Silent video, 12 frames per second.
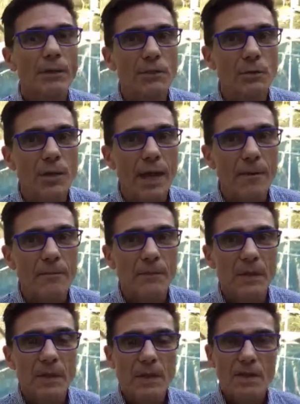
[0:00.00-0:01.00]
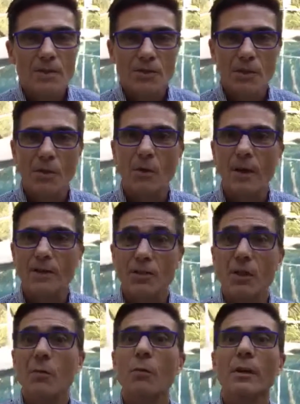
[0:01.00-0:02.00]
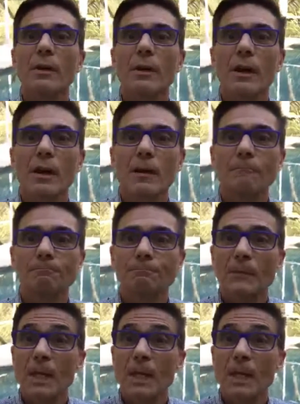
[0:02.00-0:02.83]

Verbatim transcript: I do that. So I saw one um,